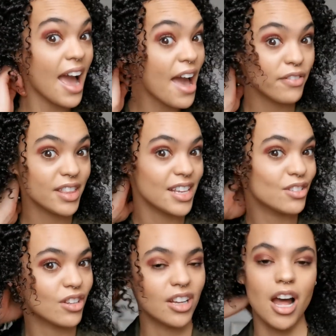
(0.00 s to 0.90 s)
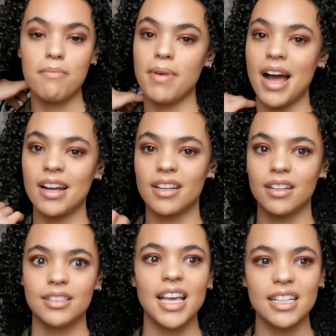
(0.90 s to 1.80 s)
Everything's going to come back
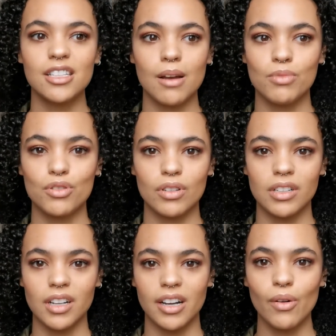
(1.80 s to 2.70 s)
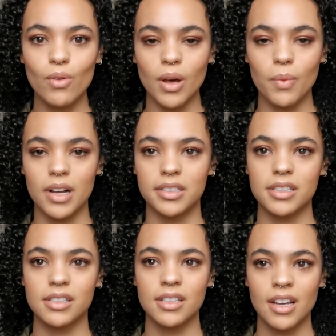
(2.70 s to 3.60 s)
10 times stronger all at
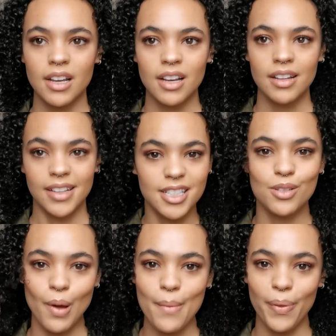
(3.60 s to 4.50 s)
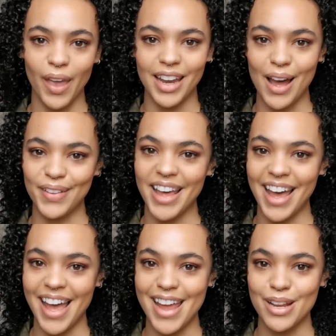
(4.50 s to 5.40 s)
once. This is what I'm putting out
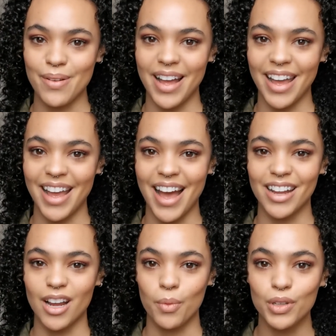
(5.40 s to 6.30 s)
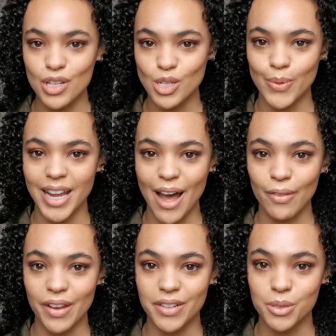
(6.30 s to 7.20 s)
there anyway, and I want you to put it
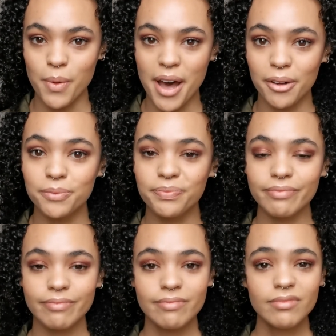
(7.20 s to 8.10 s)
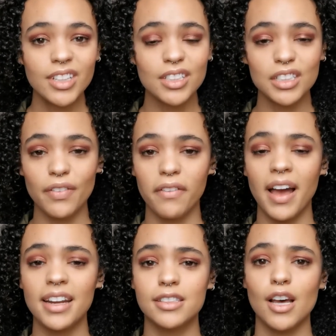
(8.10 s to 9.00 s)
out there as well. So if you've
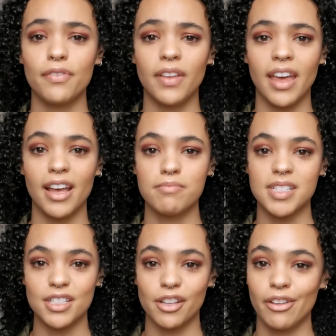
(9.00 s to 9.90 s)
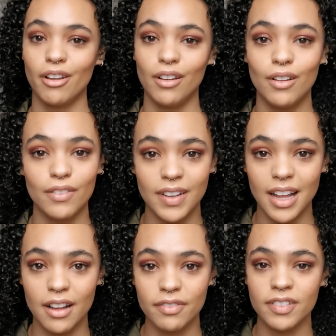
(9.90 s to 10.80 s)
had a tough year, I'm sending you a lot of
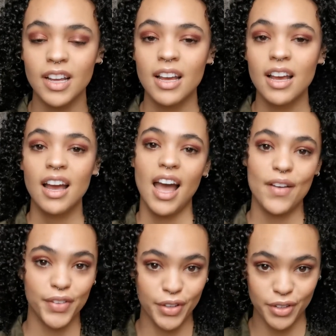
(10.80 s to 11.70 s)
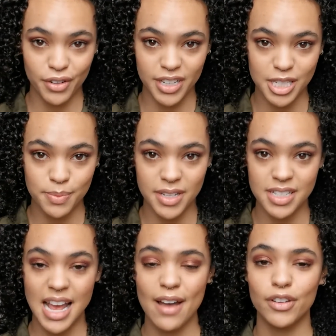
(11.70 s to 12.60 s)
love. Have a good
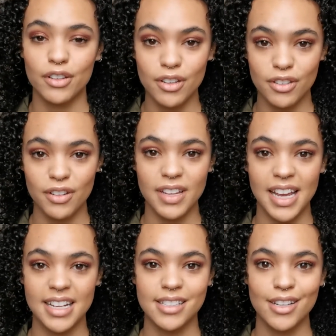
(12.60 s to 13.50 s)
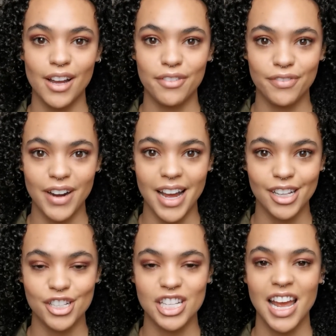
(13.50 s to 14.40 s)
Christmas, have a good New Year, start
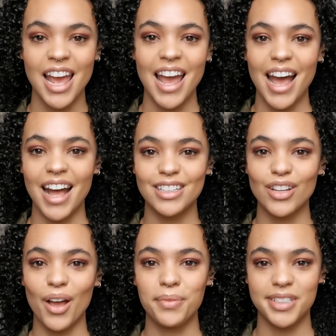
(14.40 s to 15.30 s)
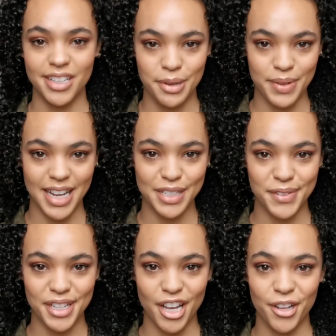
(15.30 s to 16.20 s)
afresh, and I will see you in my next
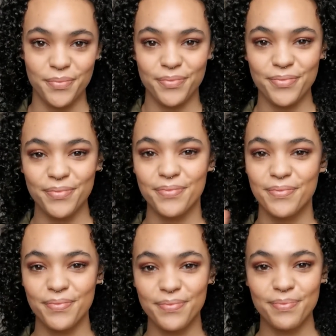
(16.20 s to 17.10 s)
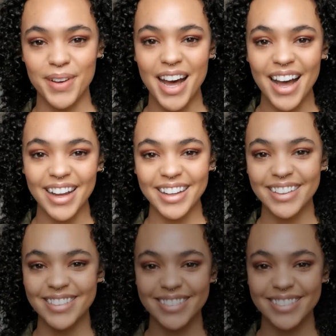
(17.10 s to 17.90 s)
video. Bye!